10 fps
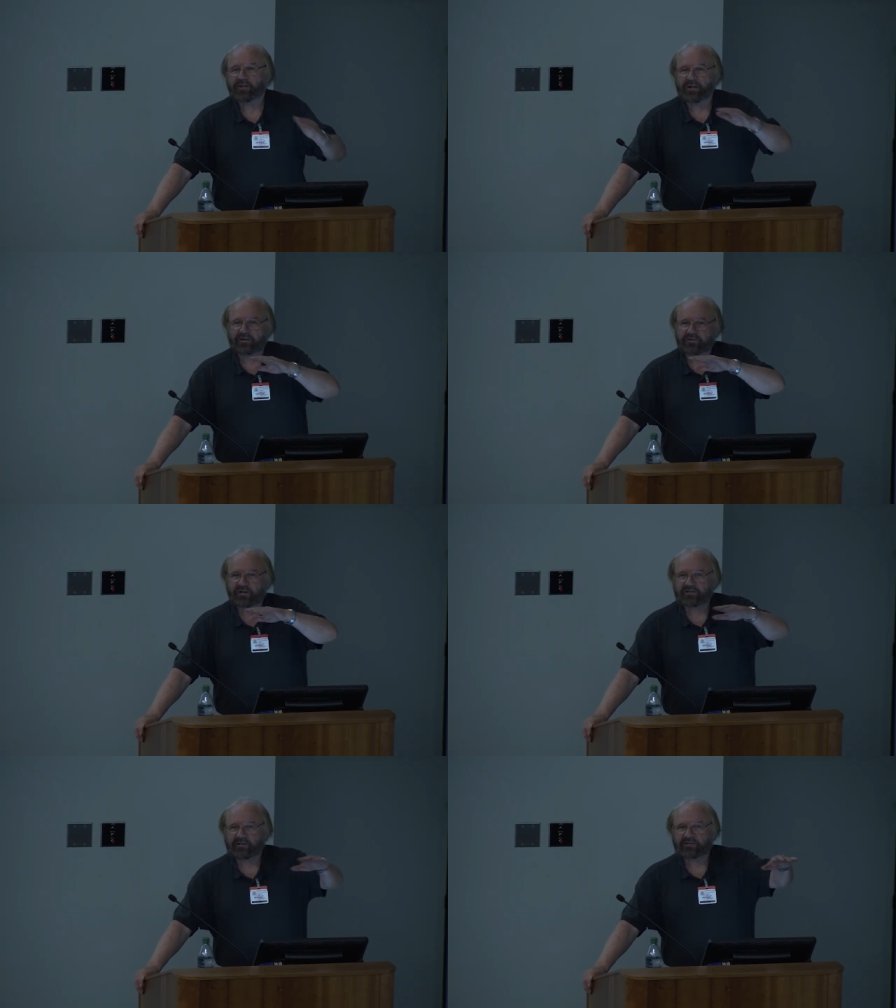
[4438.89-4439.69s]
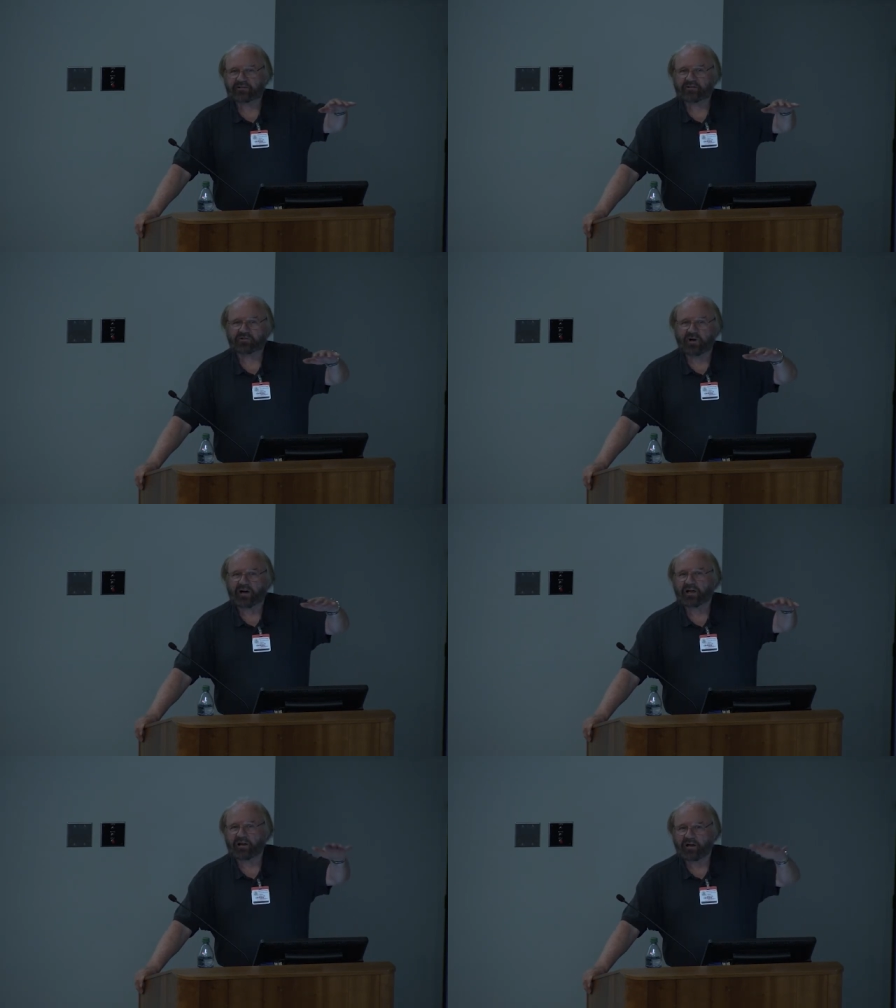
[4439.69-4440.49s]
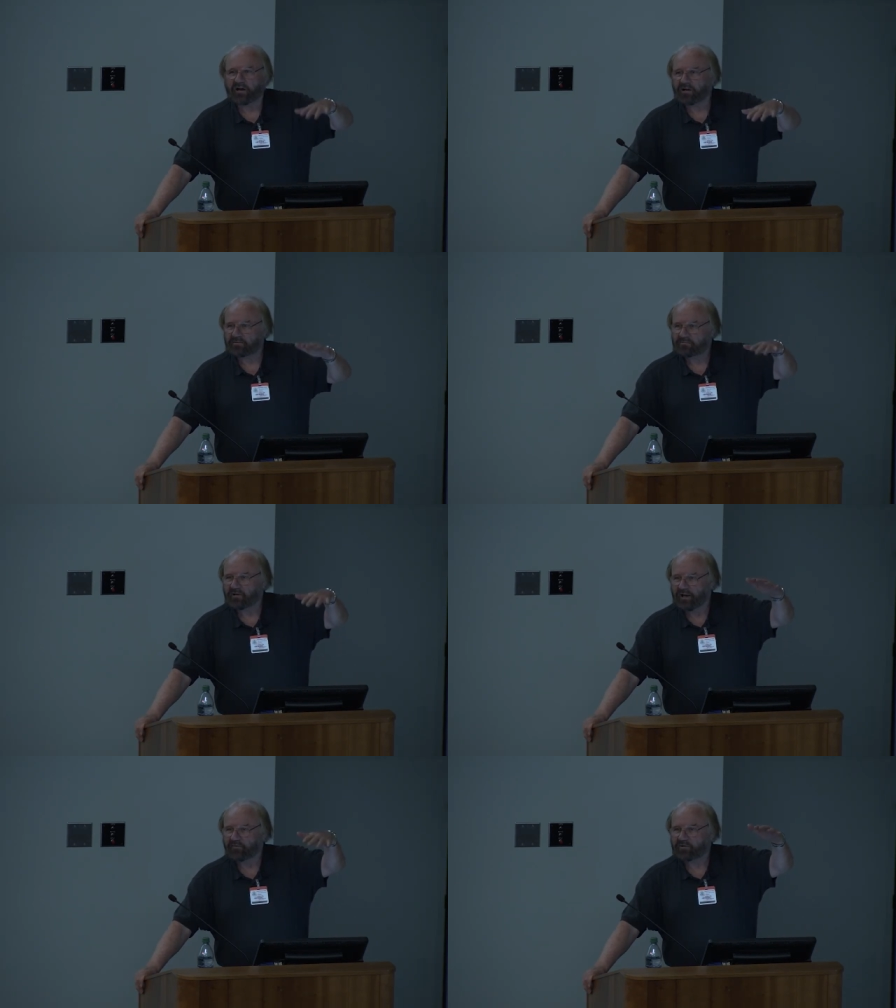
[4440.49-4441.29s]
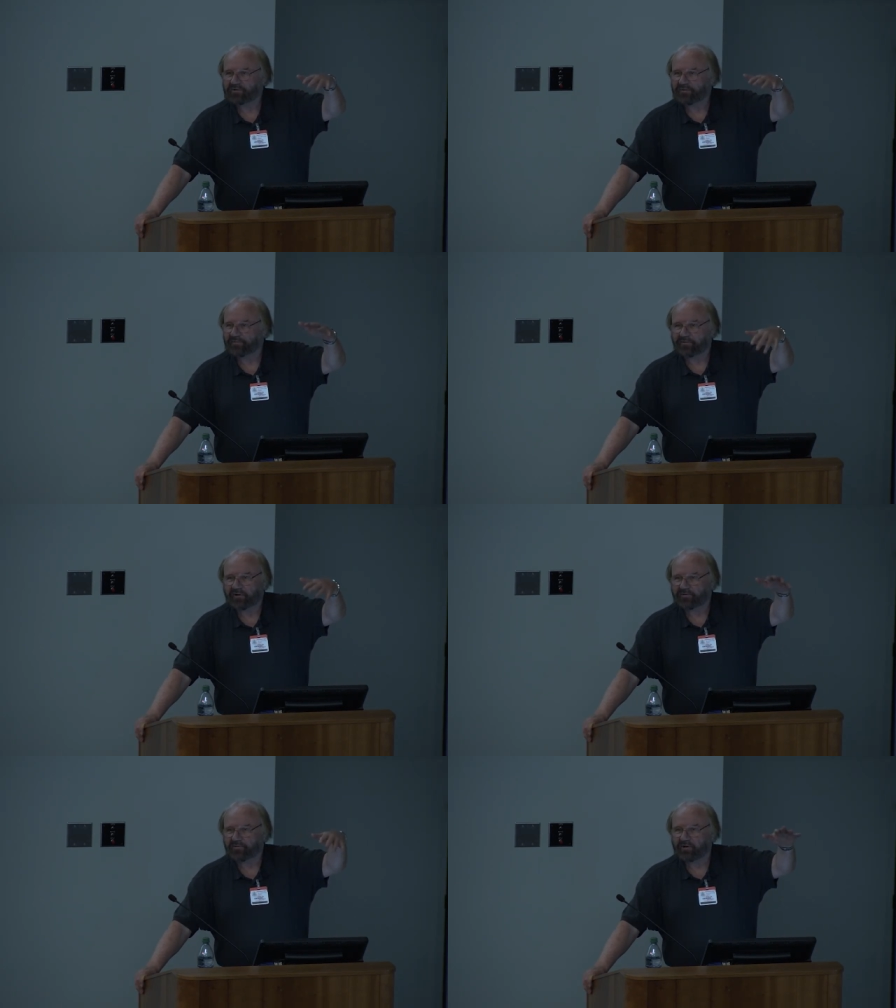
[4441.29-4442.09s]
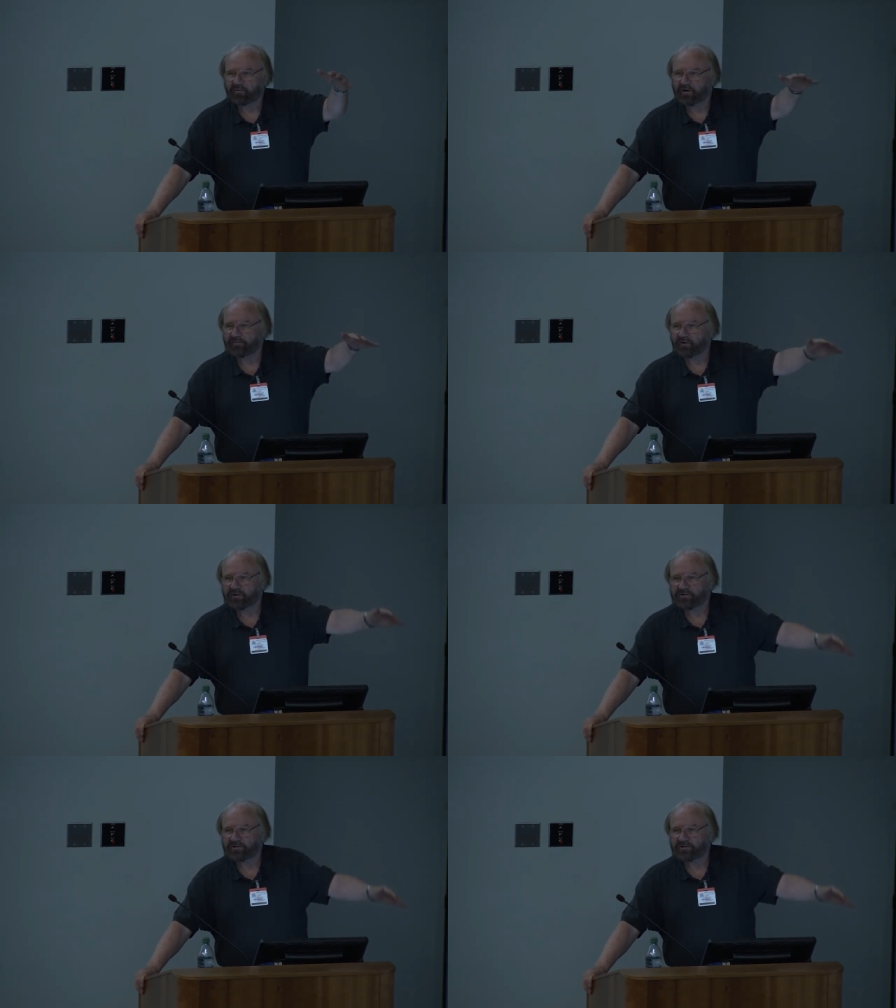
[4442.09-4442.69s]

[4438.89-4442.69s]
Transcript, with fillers: then translated into ILR levels of three, three, or whatever it